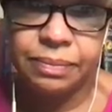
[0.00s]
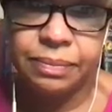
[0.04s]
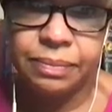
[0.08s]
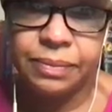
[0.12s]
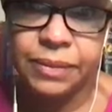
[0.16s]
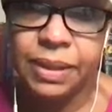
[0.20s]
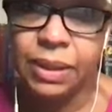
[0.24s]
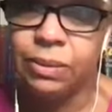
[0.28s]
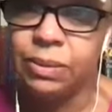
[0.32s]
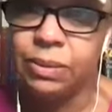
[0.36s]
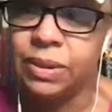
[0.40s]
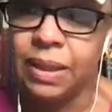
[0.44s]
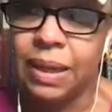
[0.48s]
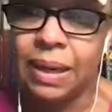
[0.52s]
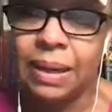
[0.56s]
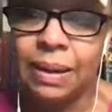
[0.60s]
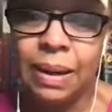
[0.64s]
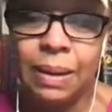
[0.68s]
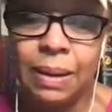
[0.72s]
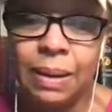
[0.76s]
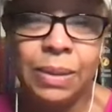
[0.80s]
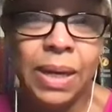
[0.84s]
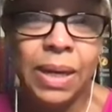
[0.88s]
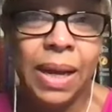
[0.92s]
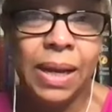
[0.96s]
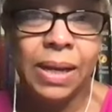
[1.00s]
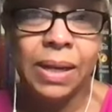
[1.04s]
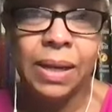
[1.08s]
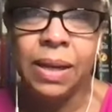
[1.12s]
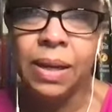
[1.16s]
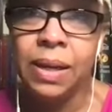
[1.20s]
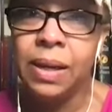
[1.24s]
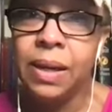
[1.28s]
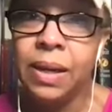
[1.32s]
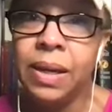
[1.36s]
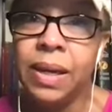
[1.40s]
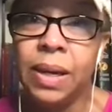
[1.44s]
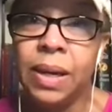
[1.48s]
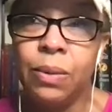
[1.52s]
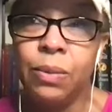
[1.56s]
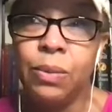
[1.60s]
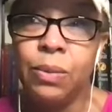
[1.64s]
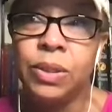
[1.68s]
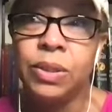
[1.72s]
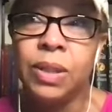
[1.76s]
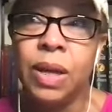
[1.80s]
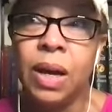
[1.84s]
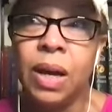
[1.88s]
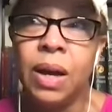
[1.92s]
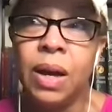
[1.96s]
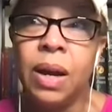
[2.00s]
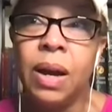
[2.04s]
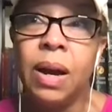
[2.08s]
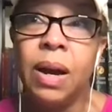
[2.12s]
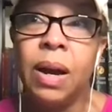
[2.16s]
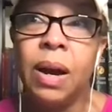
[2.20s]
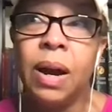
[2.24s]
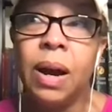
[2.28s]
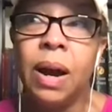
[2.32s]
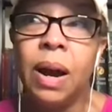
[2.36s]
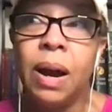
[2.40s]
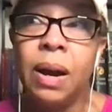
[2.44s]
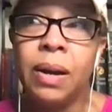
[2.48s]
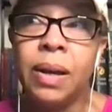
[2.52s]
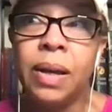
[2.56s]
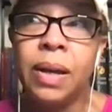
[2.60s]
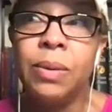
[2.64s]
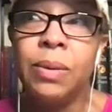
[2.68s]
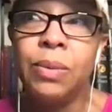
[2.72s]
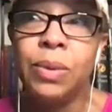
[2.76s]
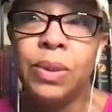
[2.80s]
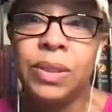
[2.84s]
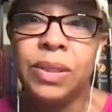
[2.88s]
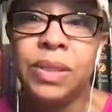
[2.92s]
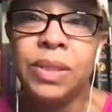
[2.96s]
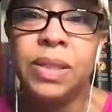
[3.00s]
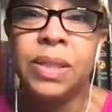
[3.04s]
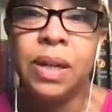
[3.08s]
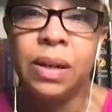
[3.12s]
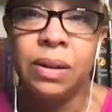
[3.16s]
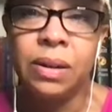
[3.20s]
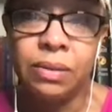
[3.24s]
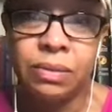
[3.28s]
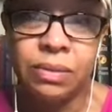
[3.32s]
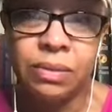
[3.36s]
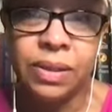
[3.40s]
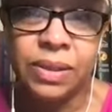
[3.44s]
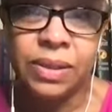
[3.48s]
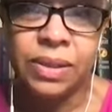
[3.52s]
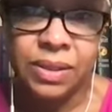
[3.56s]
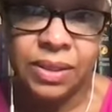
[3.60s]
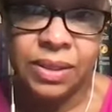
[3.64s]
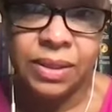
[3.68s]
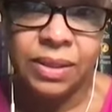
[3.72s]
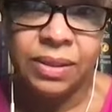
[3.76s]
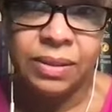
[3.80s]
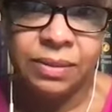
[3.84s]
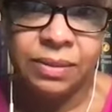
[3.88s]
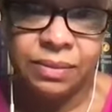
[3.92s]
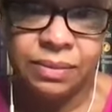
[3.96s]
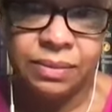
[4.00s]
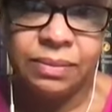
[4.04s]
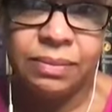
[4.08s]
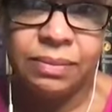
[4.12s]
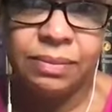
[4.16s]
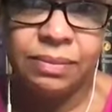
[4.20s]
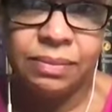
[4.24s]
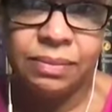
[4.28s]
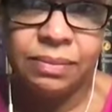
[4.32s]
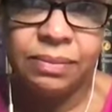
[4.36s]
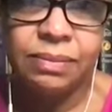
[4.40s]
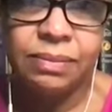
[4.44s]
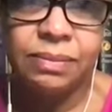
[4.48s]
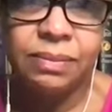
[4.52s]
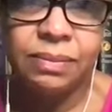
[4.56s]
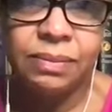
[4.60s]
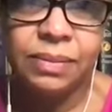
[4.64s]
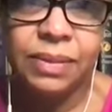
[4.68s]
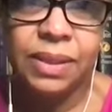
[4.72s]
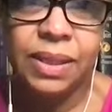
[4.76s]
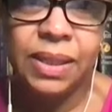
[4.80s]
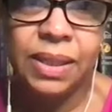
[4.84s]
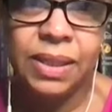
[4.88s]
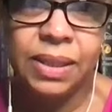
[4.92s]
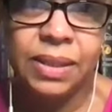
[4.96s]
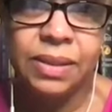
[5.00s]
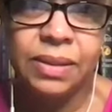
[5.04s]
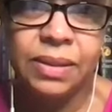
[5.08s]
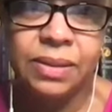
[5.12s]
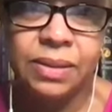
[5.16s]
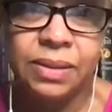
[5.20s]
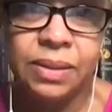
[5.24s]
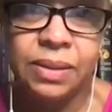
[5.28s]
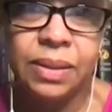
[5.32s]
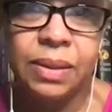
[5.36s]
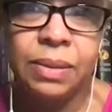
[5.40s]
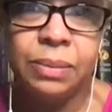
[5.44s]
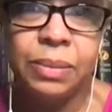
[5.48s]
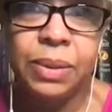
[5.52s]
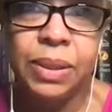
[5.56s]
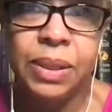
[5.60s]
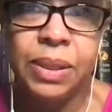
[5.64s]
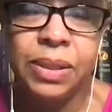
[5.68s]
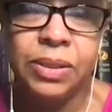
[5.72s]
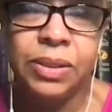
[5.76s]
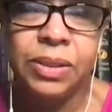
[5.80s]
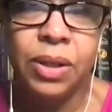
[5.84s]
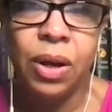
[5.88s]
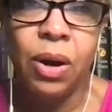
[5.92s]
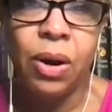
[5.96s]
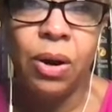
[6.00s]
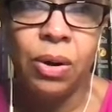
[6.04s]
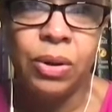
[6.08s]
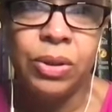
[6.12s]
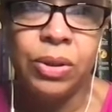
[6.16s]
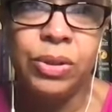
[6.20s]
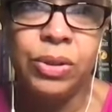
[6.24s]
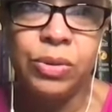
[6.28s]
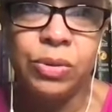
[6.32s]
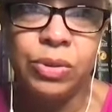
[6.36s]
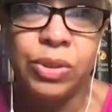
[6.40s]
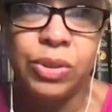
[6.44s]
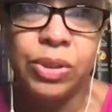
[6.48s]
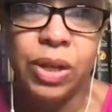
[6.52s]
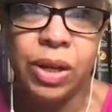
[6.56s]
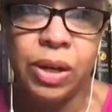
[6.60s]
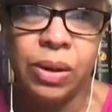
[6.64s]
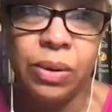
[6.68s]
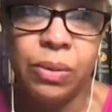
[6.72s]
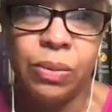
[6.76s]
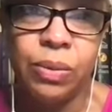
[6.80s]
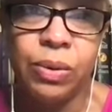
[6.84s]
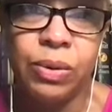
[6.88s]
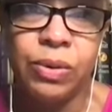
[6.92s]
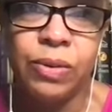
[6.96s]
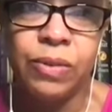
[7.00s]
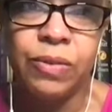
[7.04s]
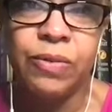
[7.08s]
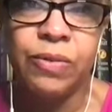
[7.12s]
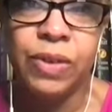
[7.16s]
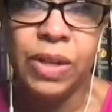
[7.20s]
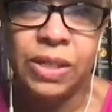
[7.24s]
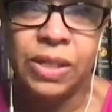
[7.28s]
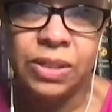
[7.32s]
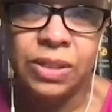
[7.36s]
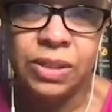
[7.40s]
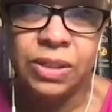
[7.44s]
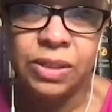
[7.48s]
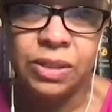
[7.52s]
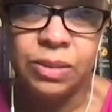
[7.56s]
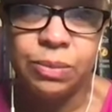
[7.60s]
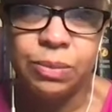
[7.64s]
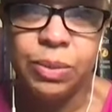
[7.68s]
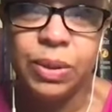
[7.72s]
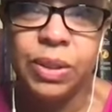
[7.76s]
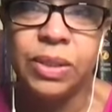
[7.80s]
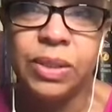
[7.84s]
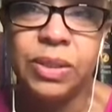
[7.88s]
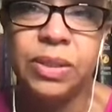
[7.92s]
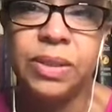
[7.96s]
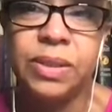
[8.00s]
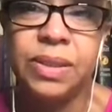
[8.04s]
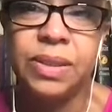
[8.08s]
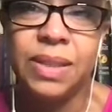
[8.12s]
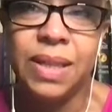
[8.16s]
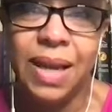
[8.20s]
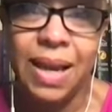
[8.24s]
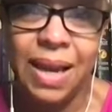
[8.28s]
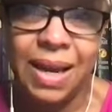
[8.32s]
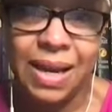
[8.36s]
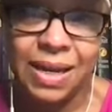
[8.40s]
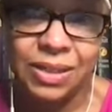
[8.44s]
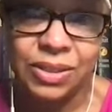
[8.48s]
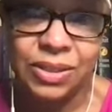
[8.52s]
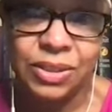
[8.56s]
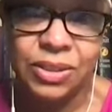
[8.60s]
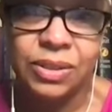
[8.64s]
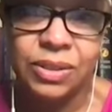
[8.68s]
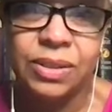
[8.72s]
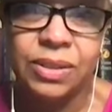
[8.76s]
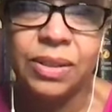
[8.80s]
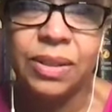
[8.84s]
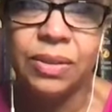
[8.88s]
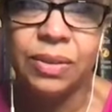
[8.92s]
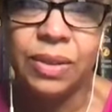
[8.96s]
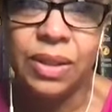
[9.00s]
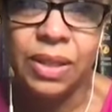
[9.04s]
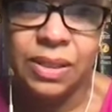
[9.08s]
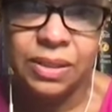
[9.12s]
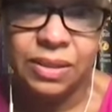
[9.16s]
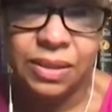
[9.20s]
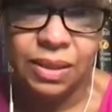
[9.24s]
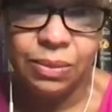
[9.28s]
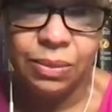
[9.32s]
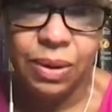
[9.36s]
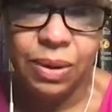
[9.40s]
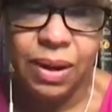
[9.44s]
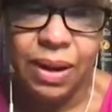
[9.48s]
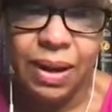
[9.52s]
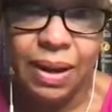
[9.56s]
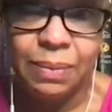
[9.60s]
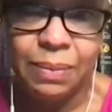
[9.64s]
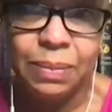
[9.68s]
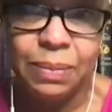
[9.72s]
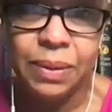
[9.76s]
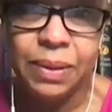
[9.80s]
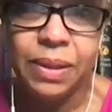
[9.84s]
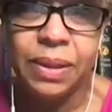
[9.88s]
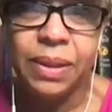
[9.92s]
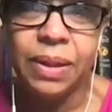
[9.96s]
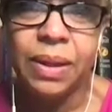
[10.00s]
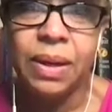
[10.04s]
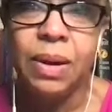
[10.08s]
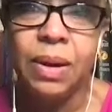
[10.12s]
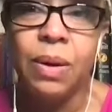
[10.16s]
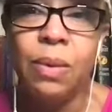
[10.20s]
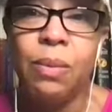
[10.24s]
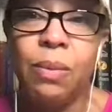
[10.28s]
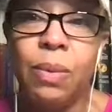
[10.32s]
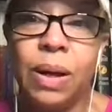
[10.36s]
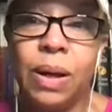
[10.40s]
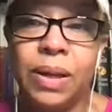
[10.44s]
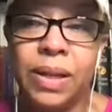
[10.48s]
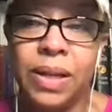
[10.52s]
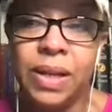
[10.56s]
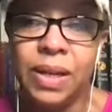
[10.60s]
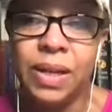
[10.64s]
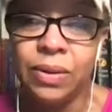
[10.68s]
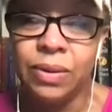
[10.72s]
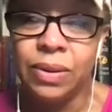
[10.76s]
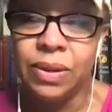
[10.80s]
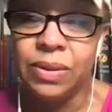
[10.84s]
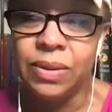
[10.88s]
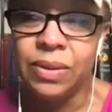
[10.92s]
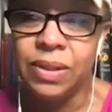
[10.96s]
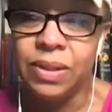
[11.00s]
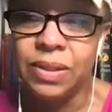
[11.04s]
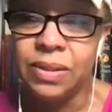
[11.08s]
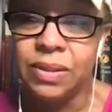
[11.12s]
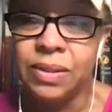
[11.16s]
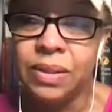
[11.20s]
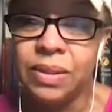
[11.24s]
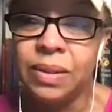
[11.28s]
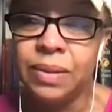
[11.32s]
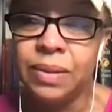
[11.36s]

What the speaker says: That was, it was gut-wrenching. And it's because all you saw were the facial expressions, the actions, the things that were happening while hearing this